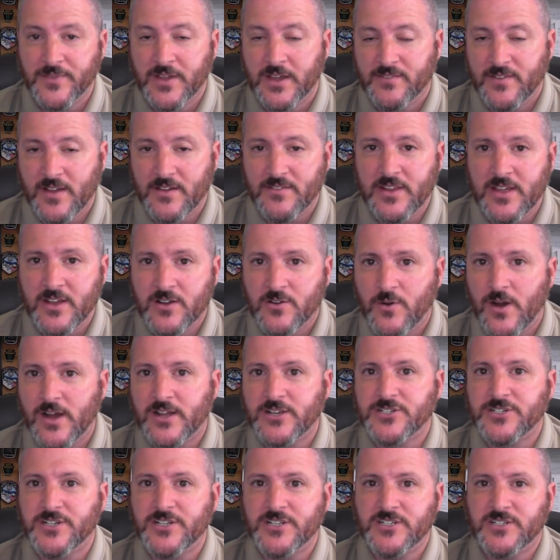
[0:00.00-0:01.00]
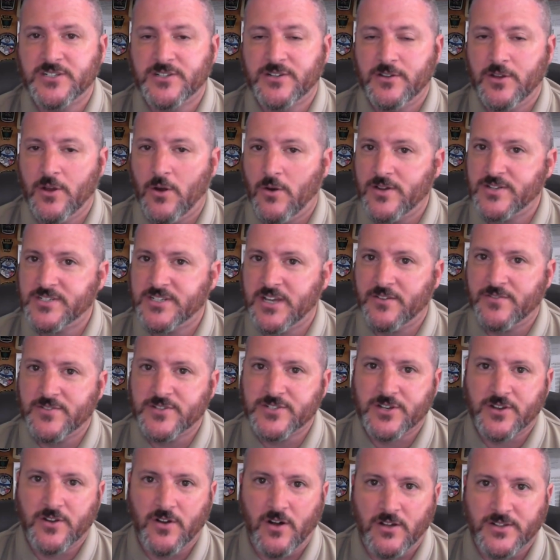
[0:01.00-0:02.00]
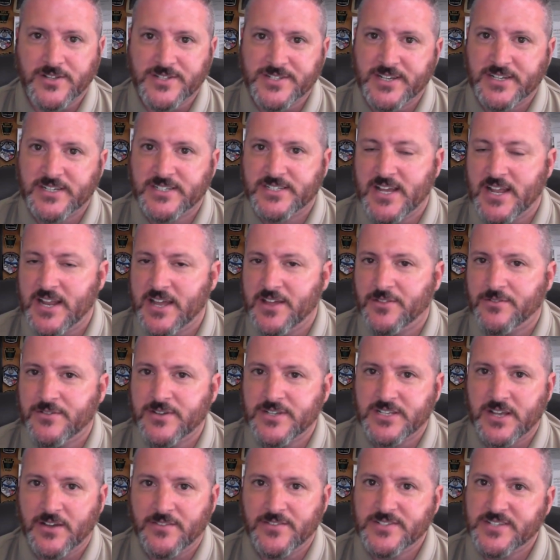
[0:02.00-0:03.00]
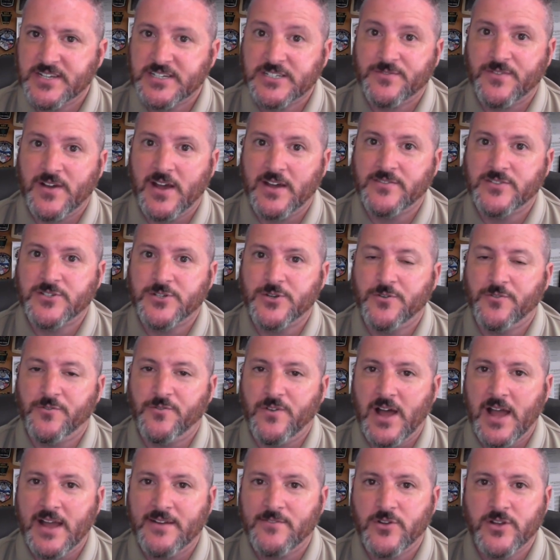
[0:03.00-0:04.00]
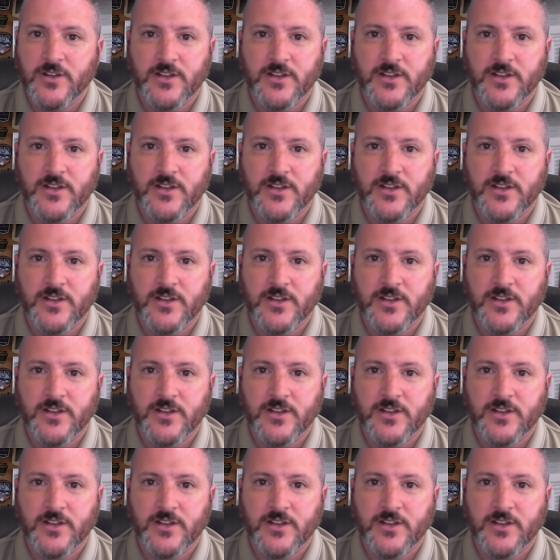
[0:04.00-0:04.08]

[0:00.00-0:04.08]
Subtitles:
If you have any questions, you always give us a call, 610-837-6525,